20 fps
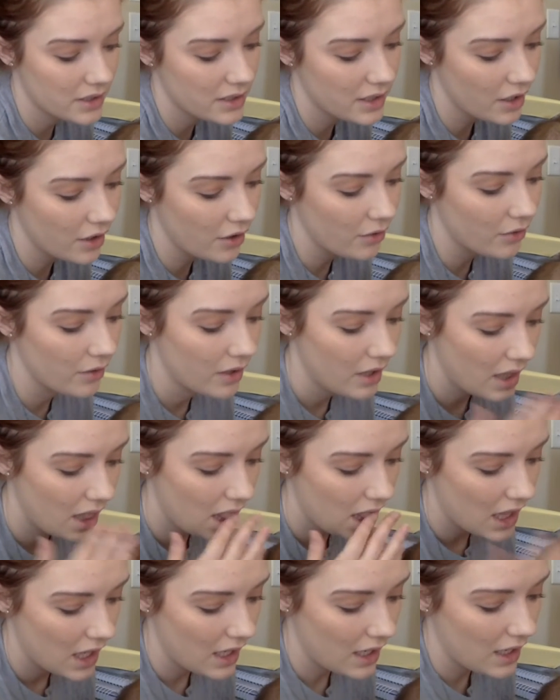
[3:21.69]
So
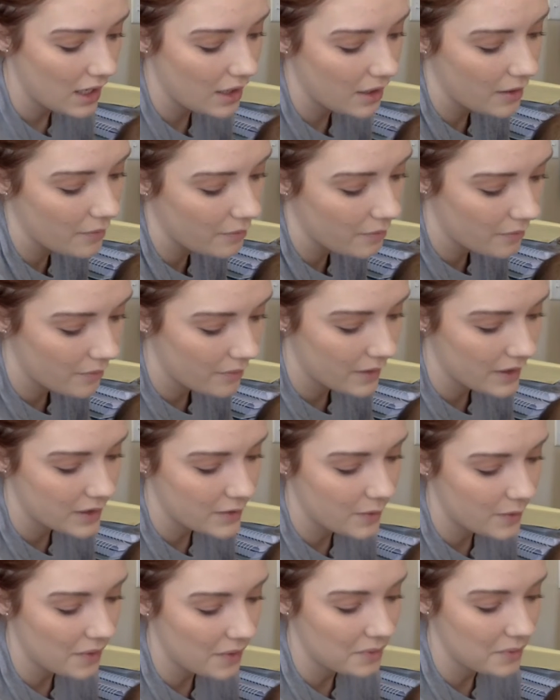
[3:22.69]
it's
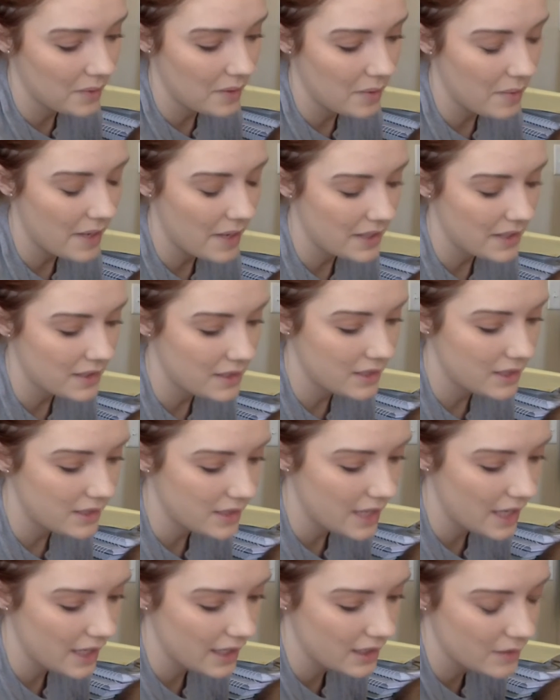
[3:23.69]
probably best to
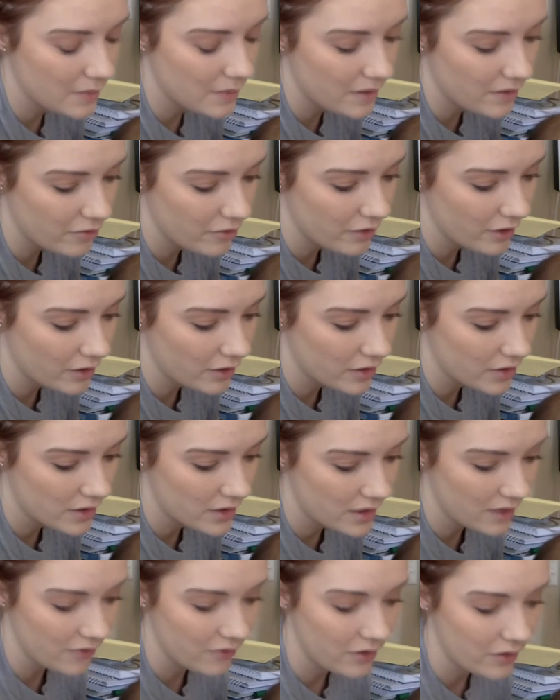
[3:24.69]
text me first
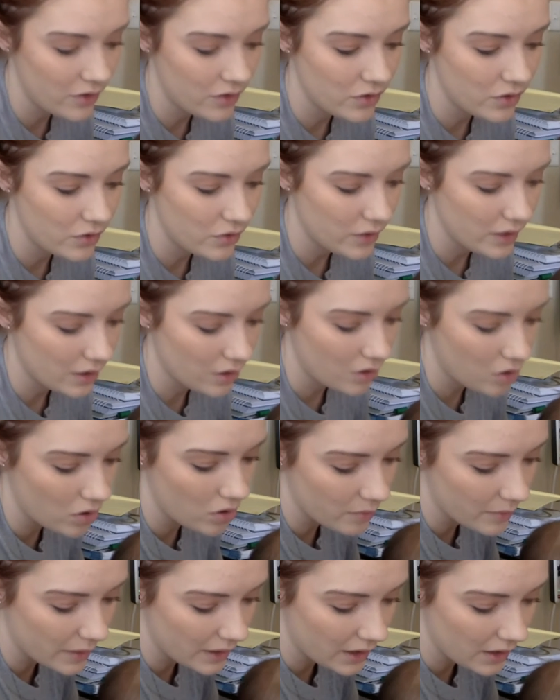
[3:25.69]
if you do need to
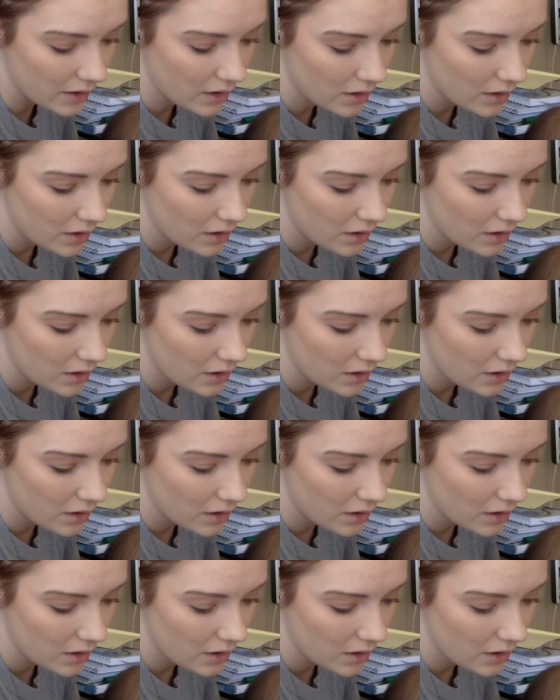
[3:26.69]
call me,